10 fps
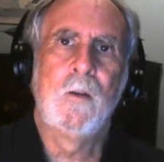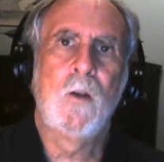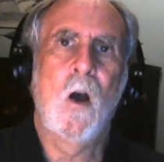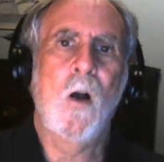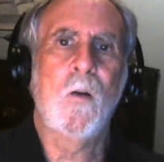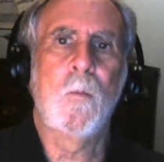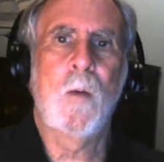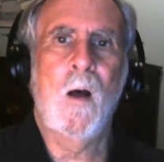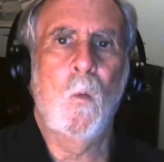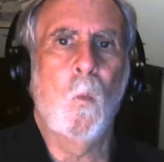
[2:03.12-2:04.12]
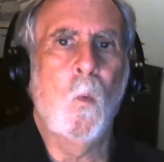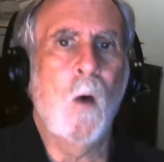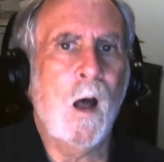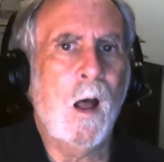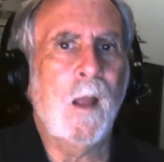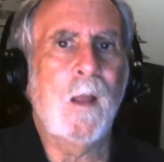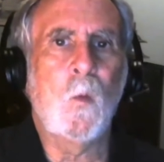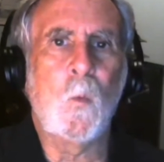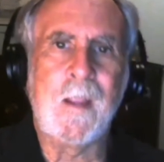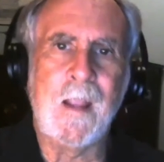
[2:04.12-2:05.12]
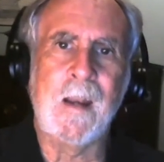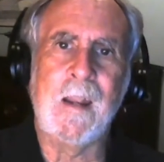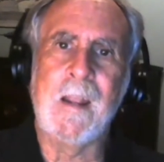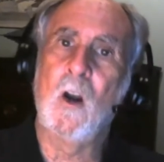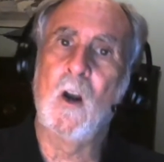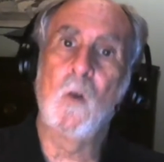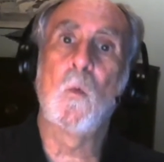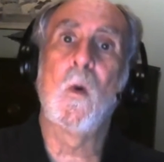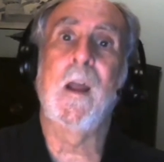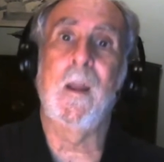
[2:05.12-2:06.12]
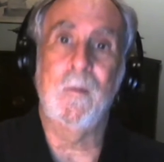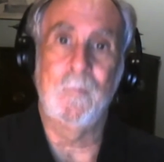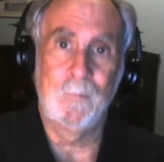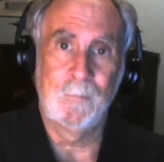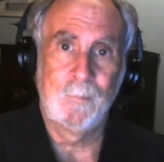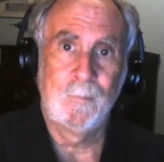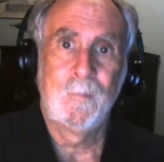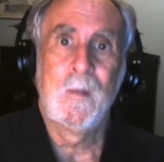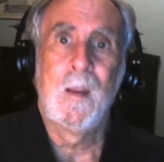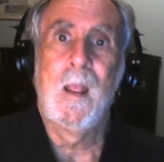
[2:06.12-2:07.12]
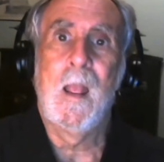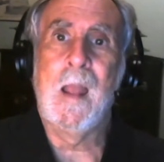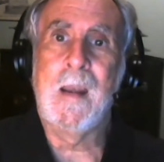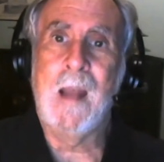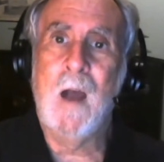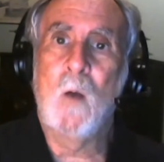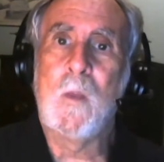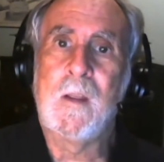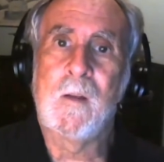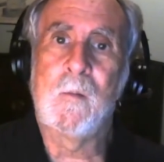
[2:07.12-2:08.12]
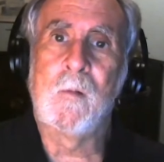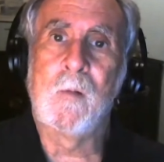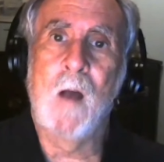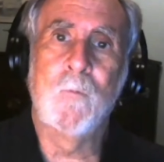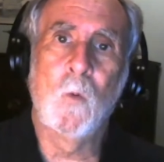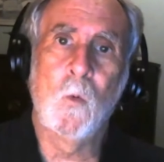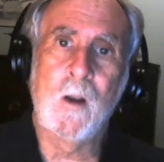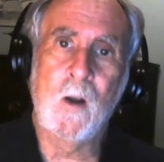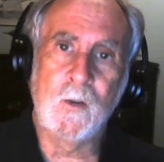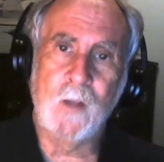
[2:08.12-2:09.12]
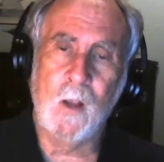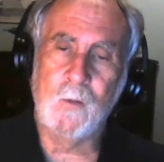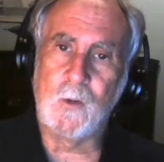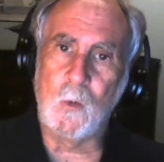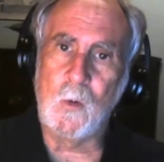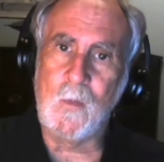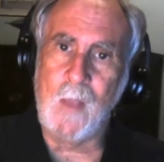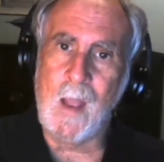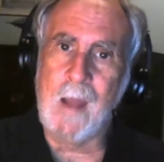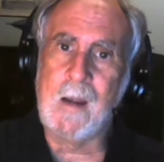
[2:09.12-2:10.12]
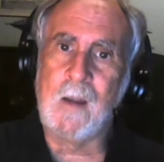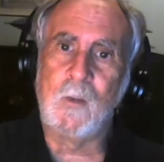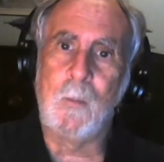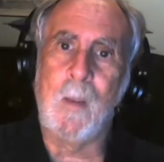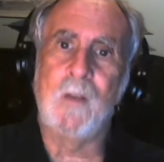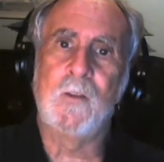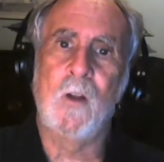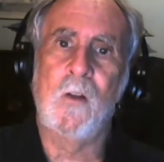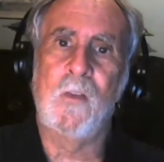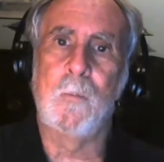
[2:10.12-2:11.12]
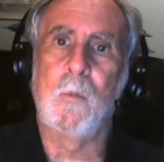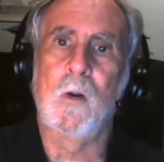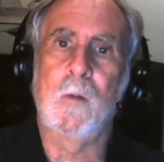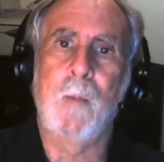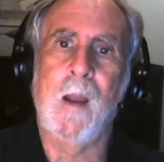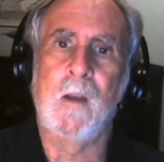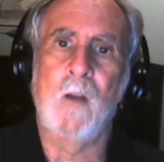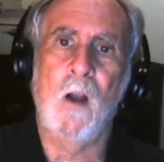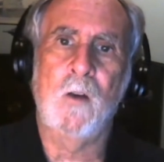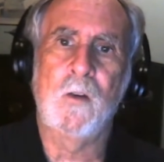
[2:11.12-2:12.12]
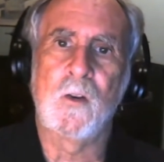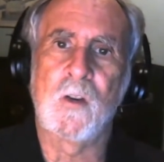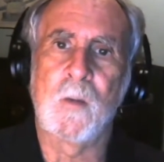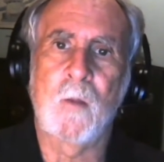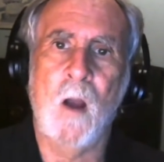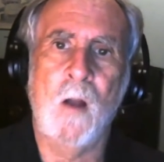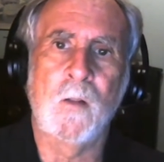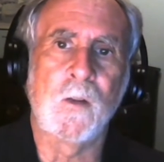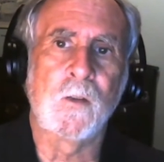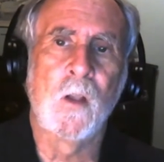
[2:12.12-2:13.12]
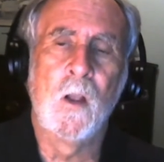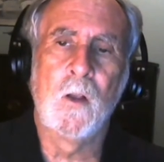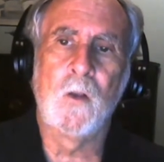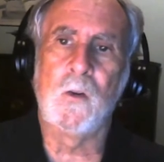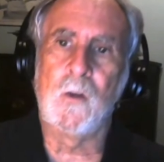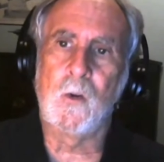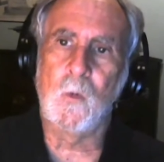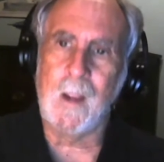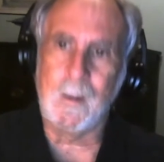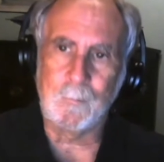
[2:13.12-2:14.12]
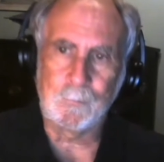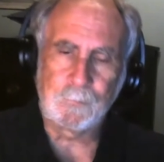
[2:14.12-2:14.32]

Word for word: talk about why we get in our own way and how we can avoid ourselves doing that. And it's based on the book by Dr. Jim Collins, Good to Great.